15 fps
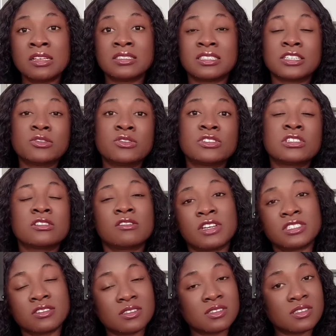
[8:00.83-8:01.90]
Now, so Gistlover
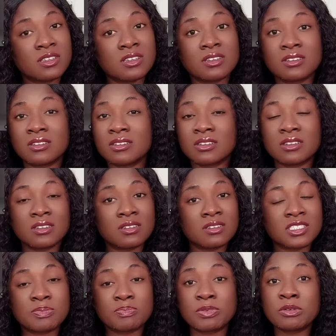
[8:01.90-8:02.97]
just
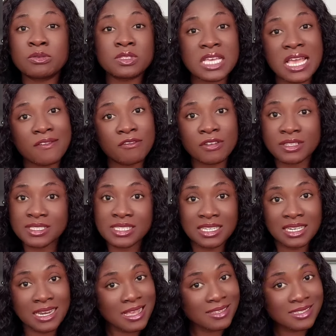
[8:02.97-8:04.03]
spilled
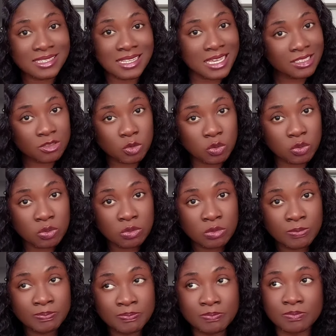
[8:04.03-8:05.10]
everything last night,
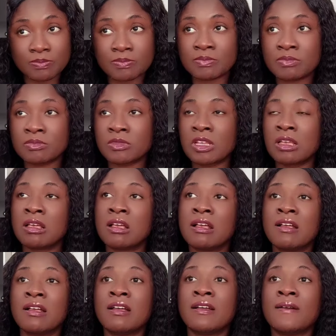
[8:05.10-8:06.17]
though.
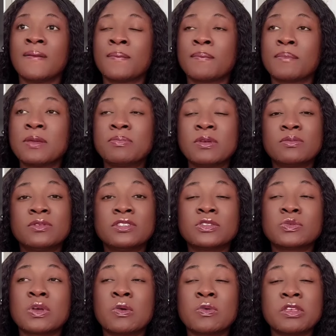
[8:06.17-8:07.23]
My people, this
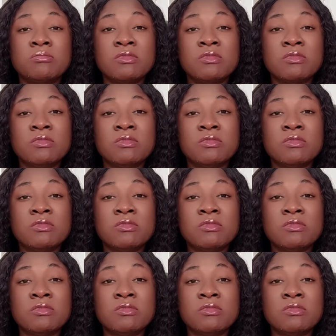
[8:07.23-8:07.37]
one with